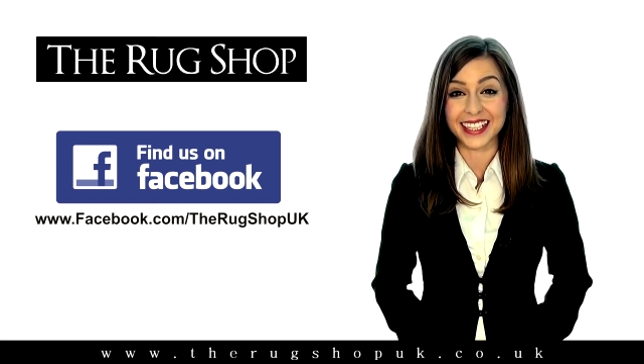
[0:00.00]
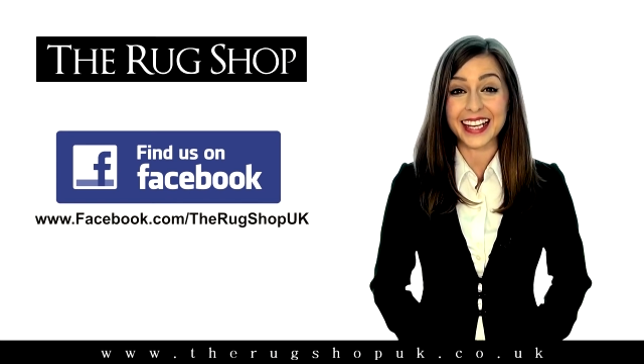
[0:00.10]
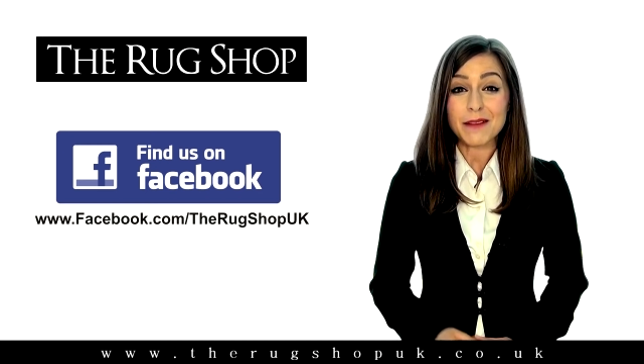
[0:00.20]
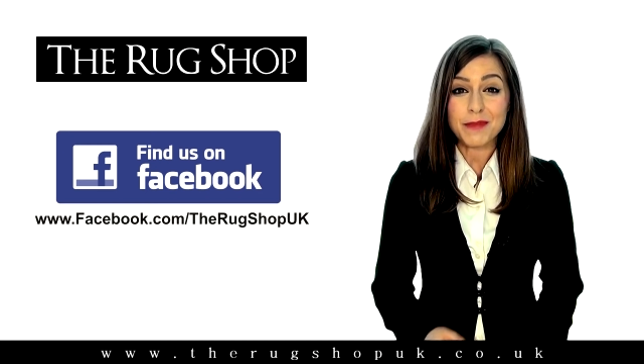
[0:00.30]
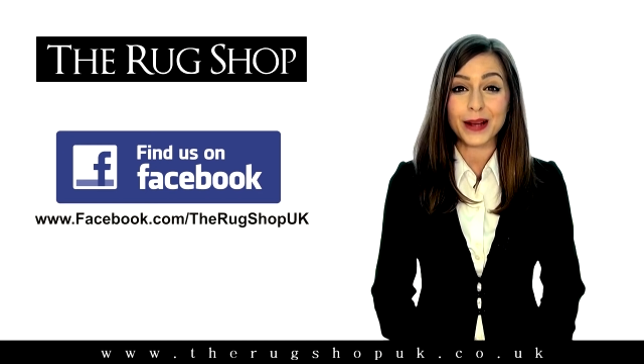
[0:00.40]
and
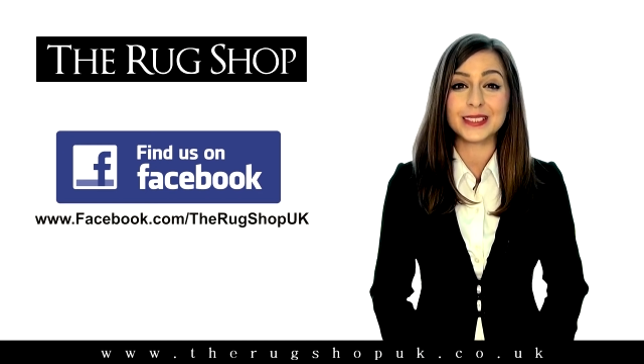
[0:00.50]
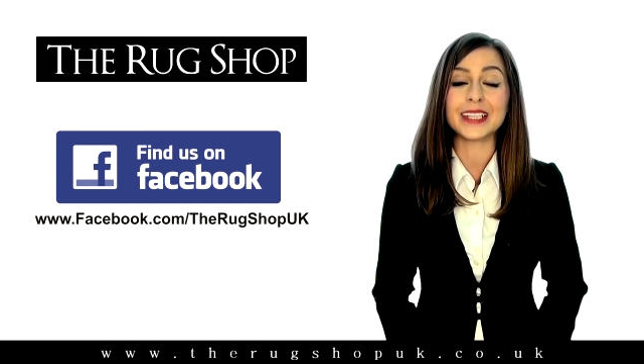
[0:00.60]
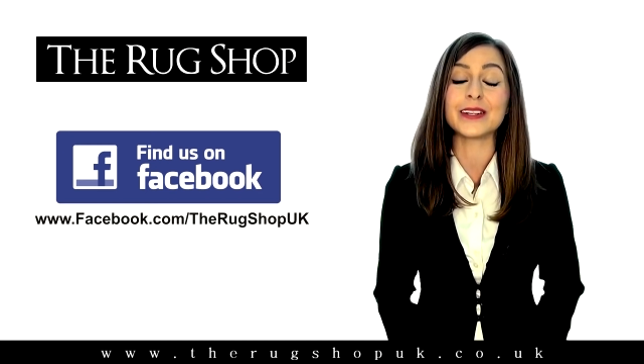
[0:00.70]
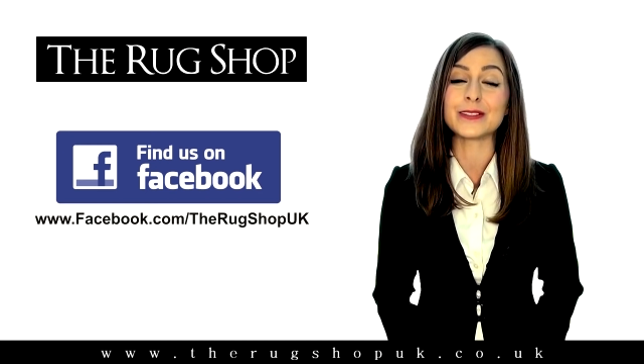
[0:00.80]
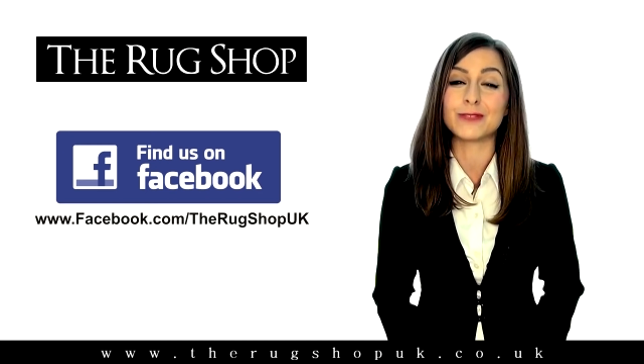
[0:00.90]
get
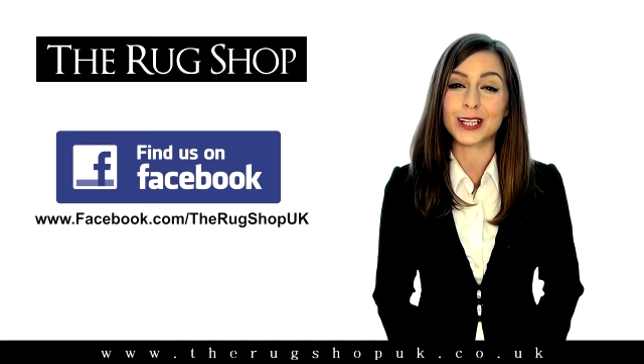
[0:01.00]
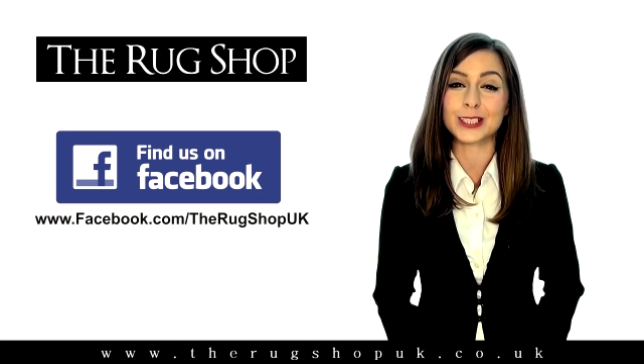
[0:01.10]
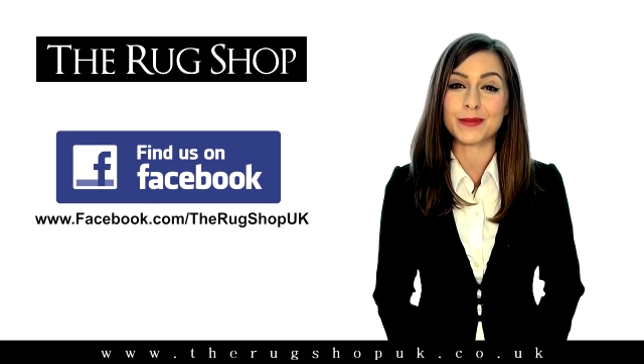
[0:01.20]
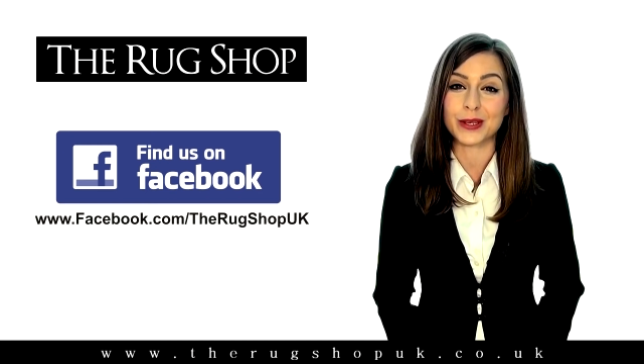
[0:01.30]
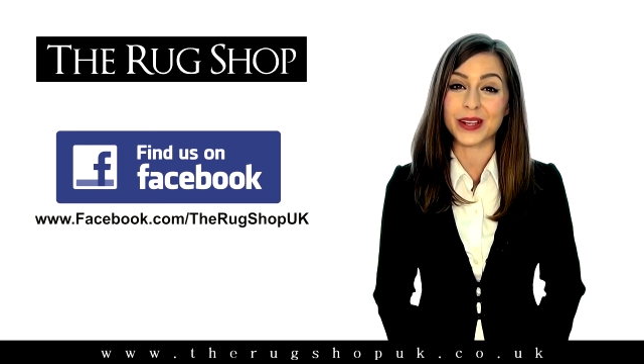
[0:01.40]
posting on the
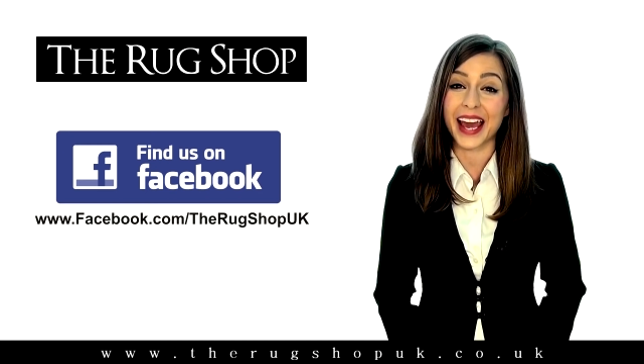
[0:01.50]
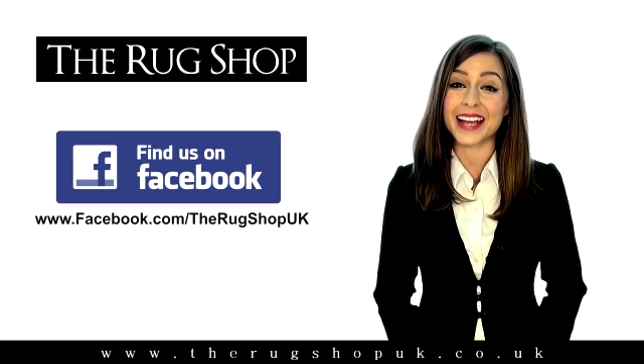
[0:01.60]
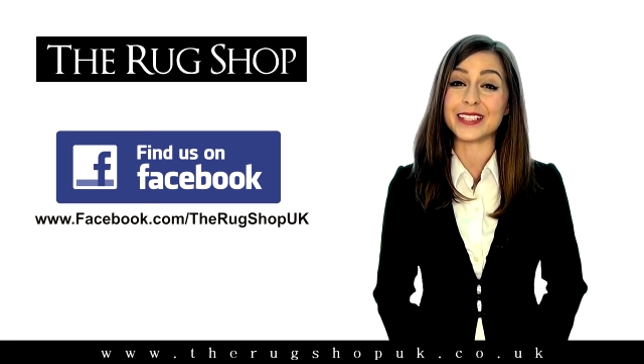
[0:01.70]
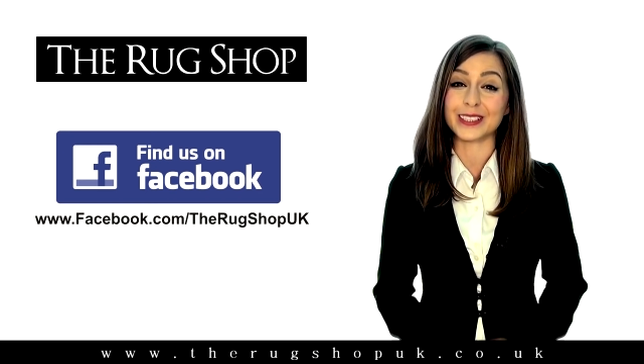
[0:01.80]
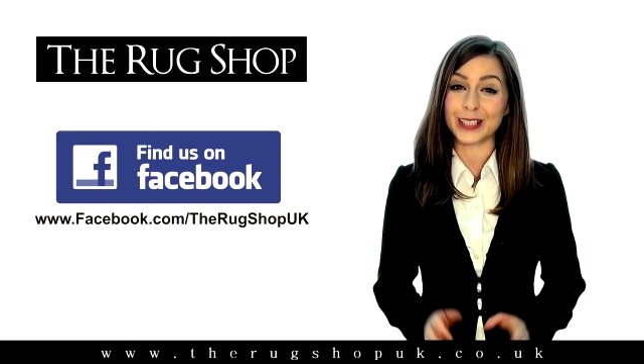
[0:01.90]

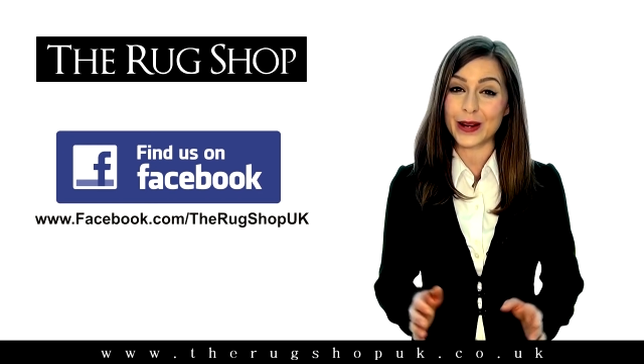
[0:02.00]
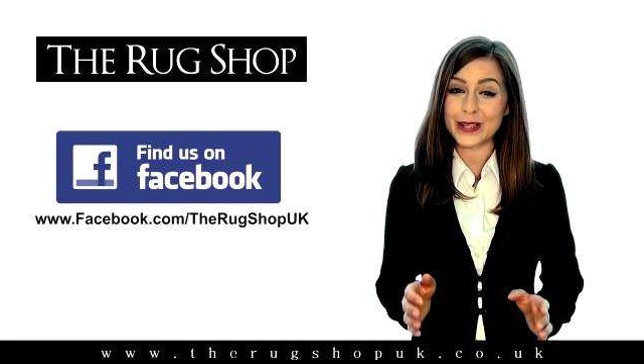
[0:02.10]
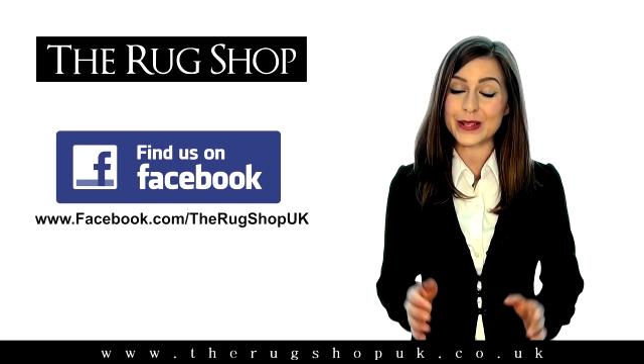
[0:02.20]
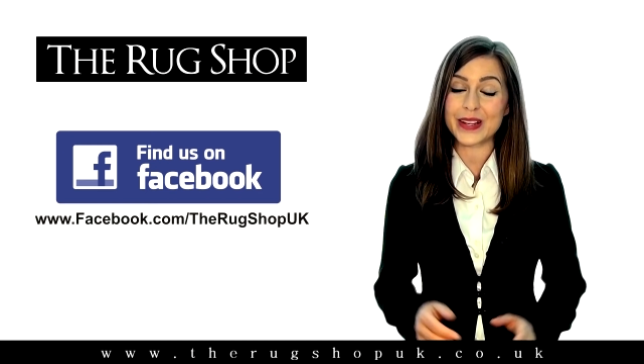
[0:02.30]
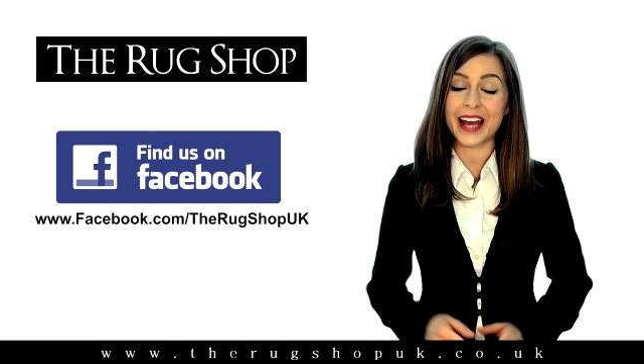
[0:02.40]
rugshopuk.co.uk
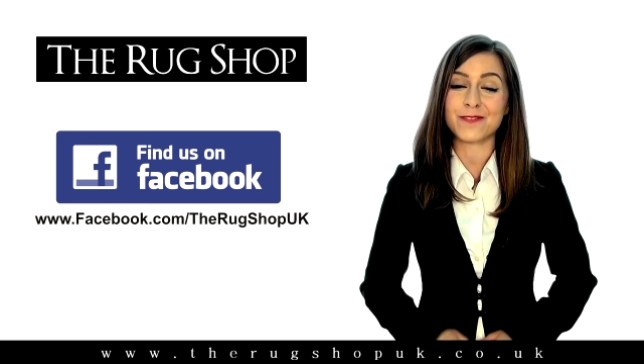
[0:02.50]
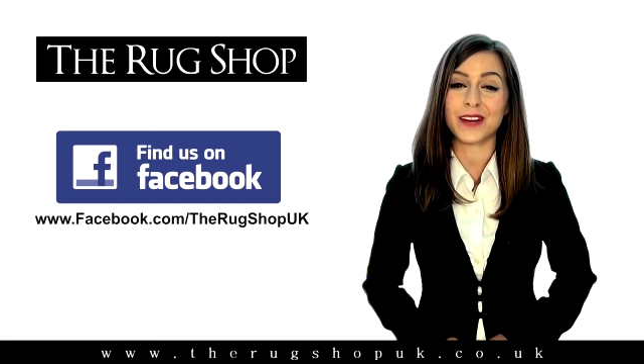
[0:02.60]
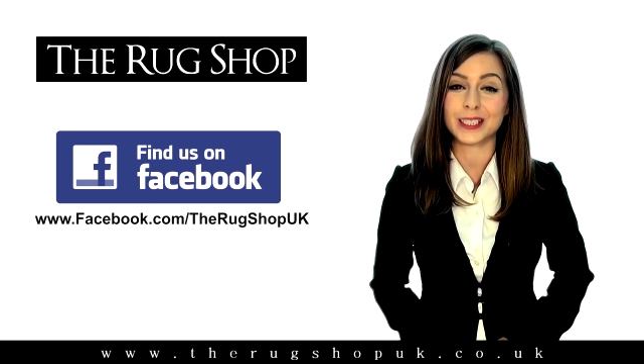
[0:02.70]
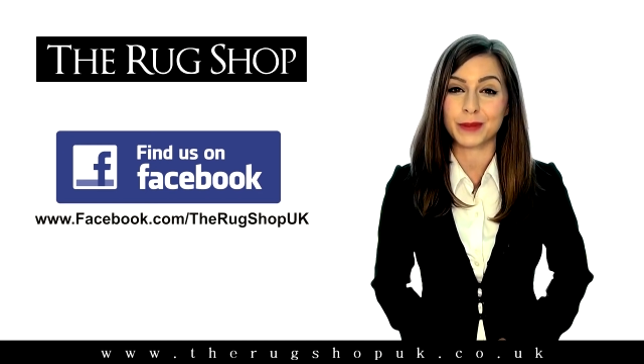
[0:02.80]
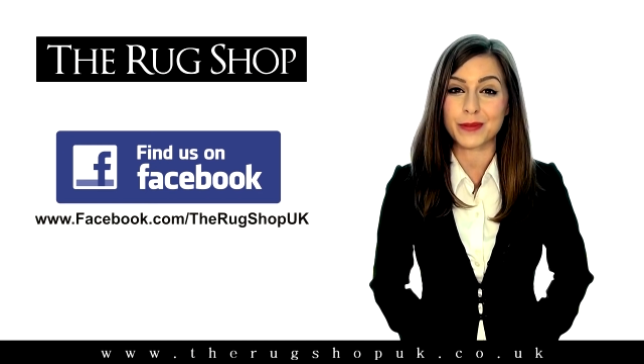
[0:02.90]

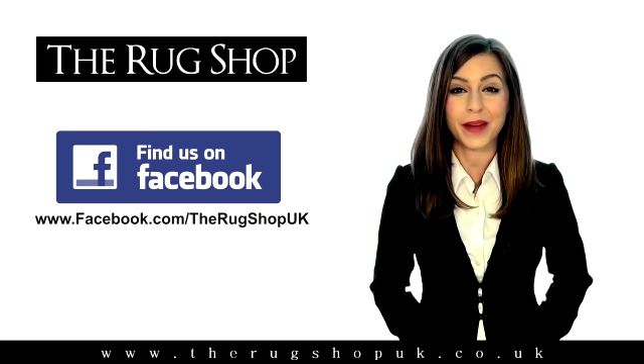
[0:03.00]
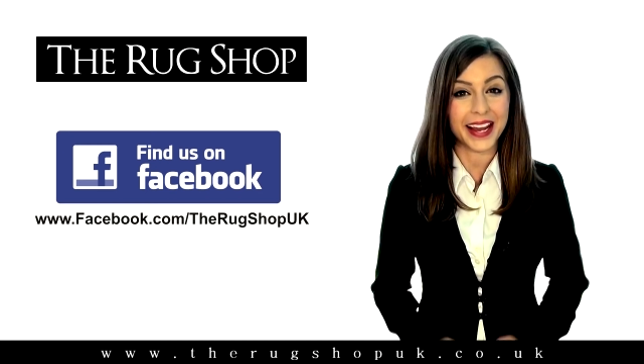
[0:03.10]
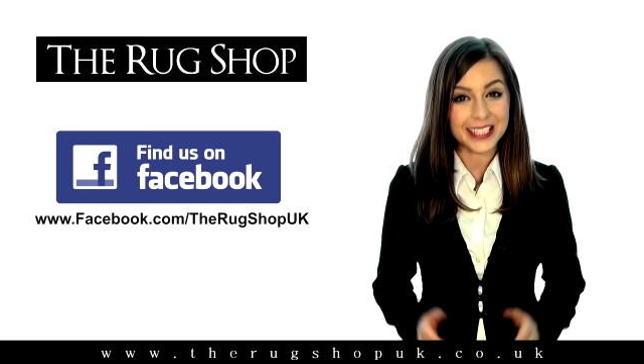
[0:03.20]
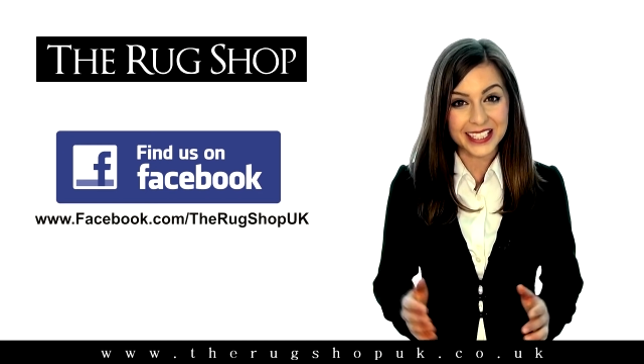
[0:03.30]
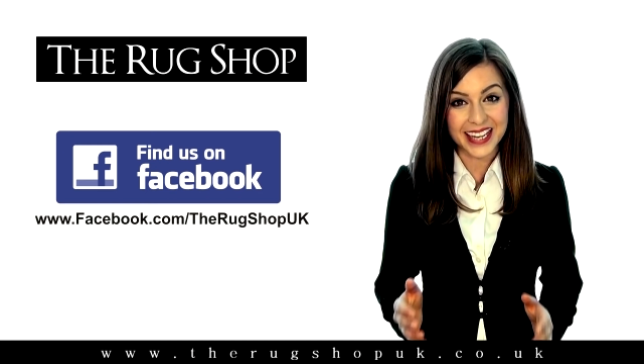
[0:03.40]
Facebook
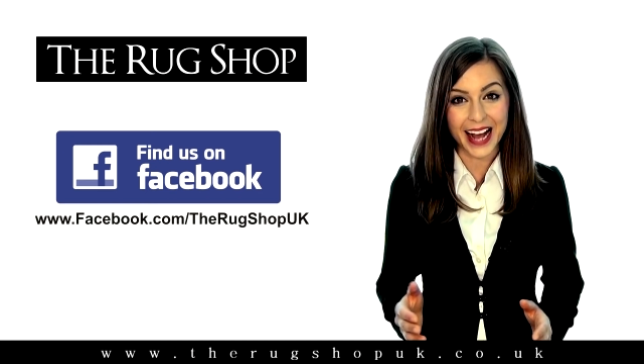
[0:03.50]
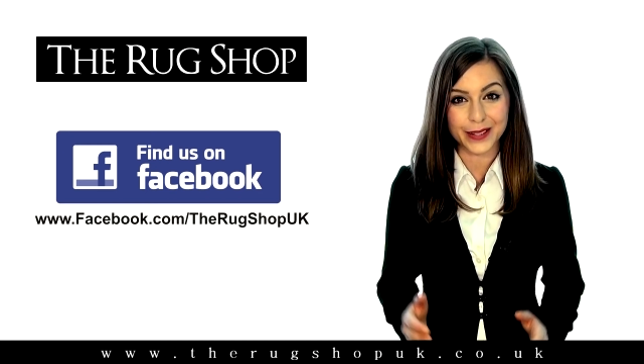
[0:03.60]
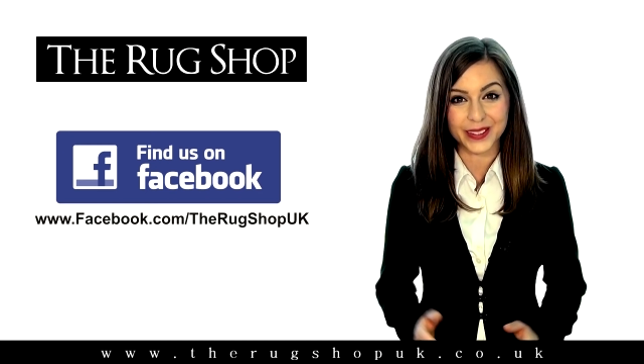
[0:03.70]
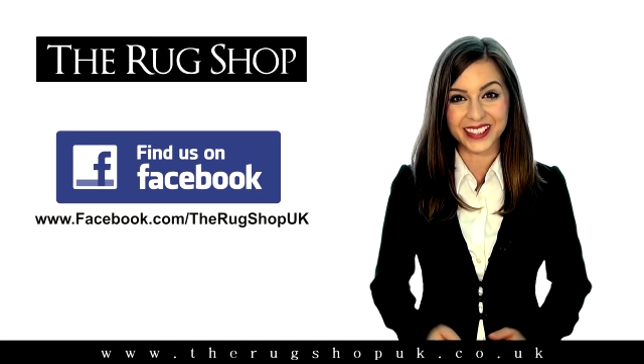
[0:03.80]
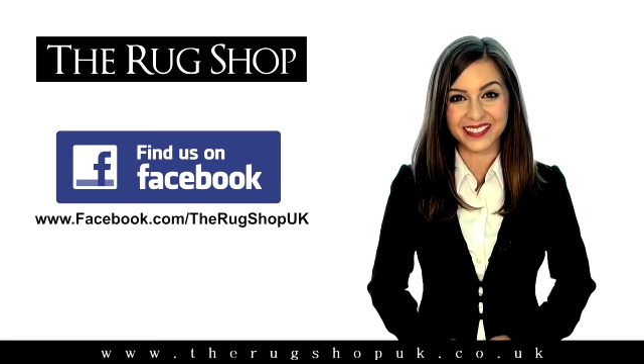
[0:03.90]
page
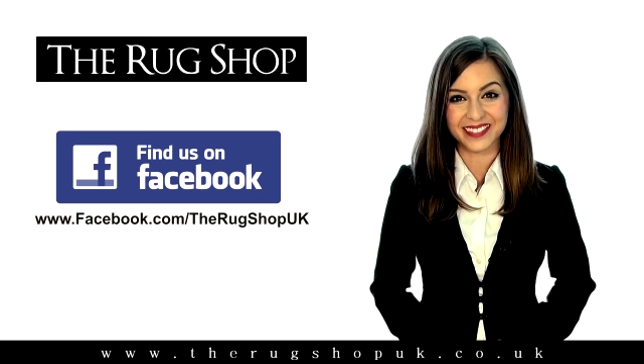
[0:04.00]
now.